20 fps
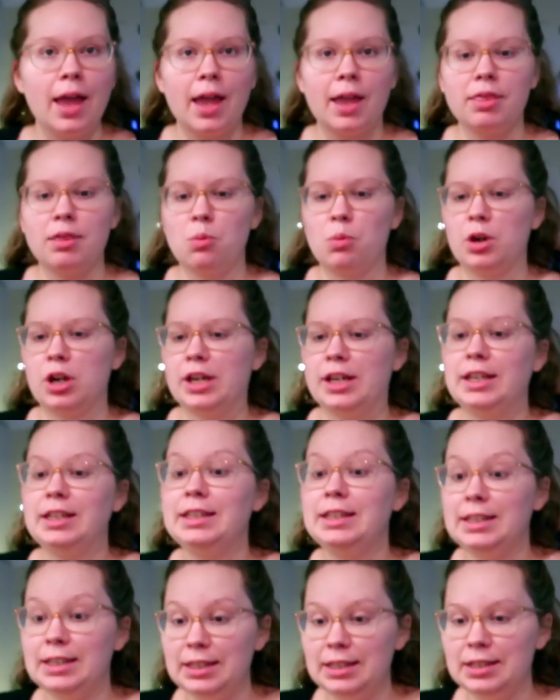and then we're gonna
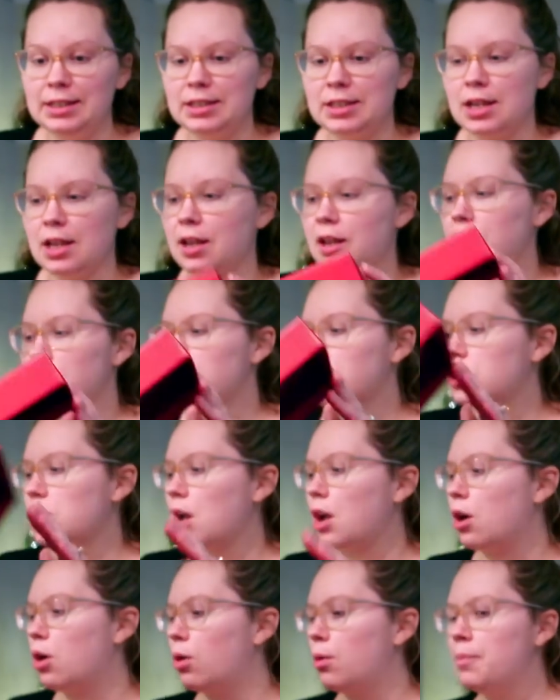eat.
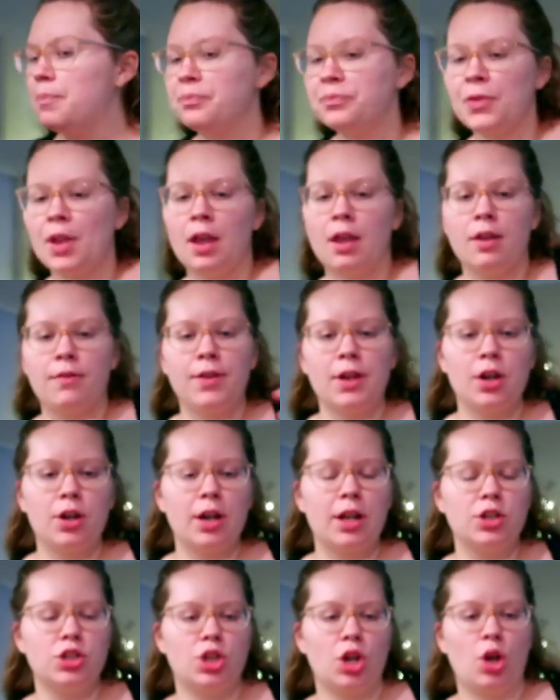So I figured
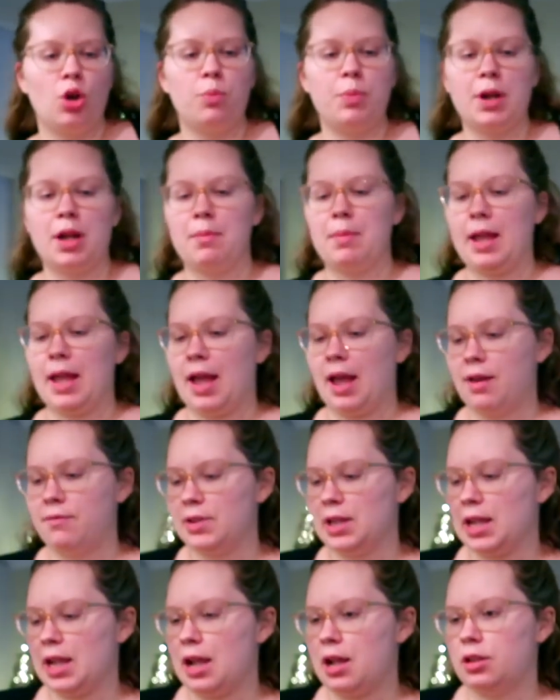I should open up my
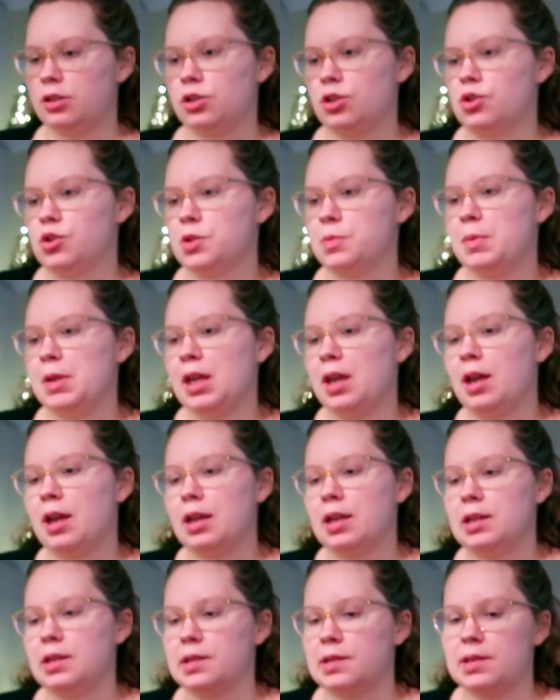advent calendars
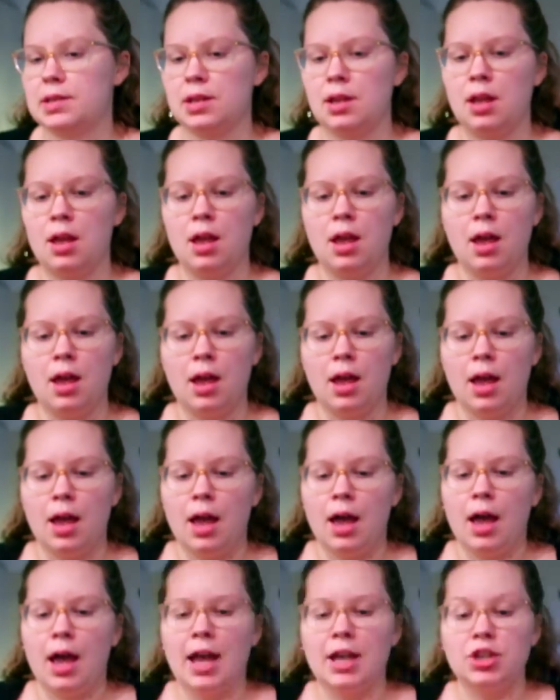because
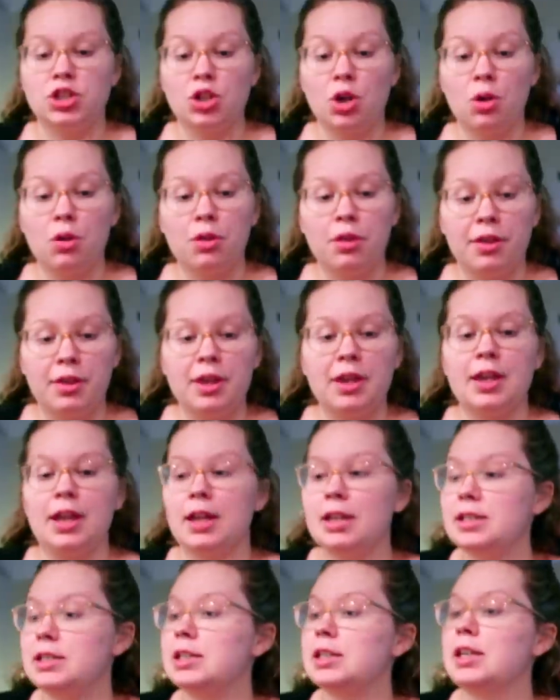I don't think
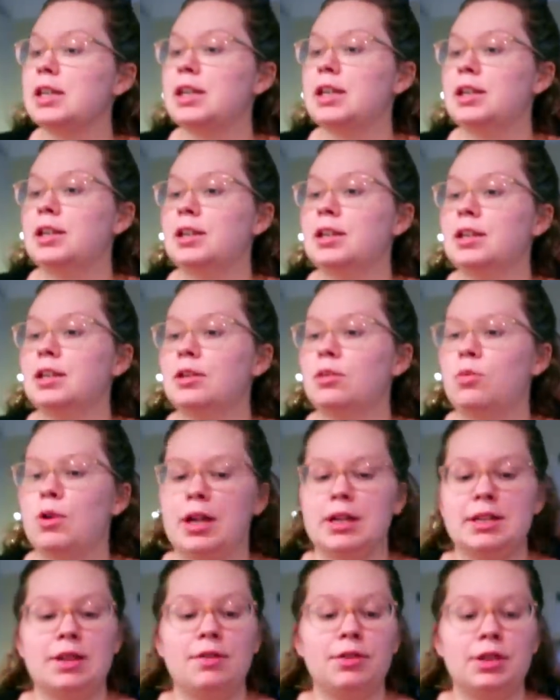I did. Well,
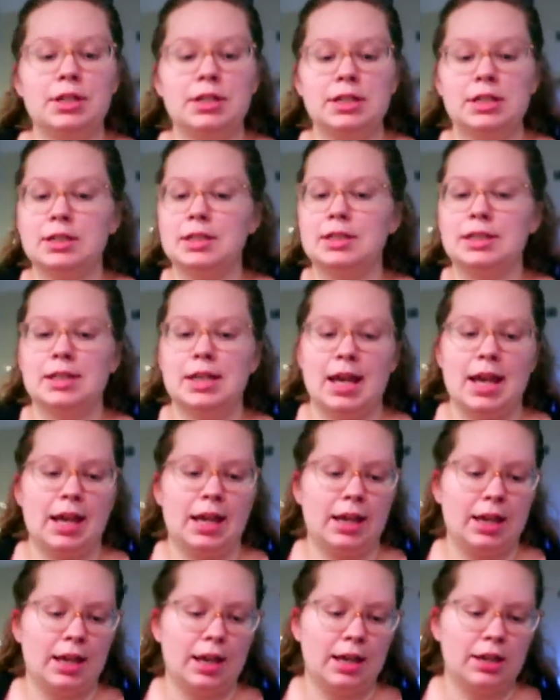I definitely didn't today,
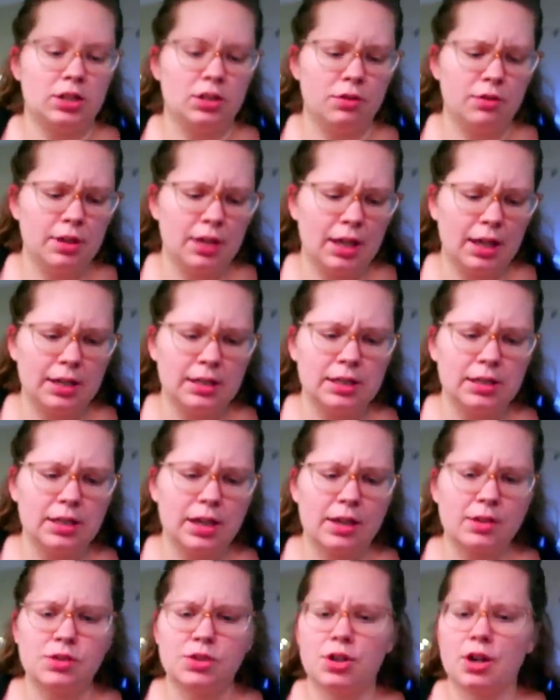and I don't think I did
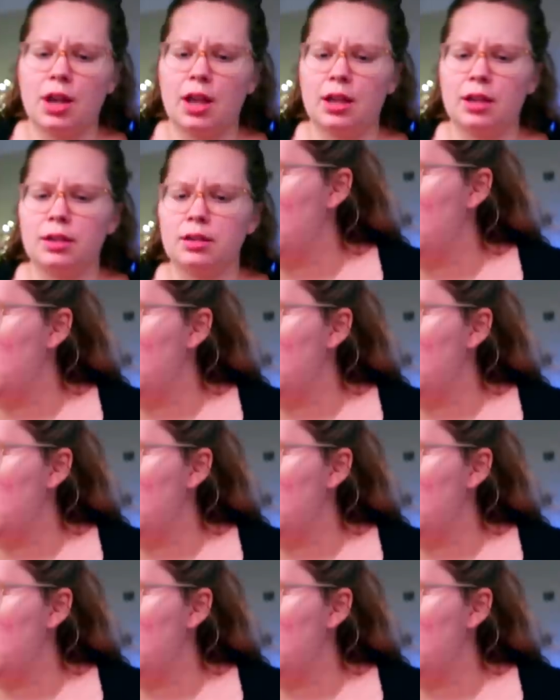yesterday.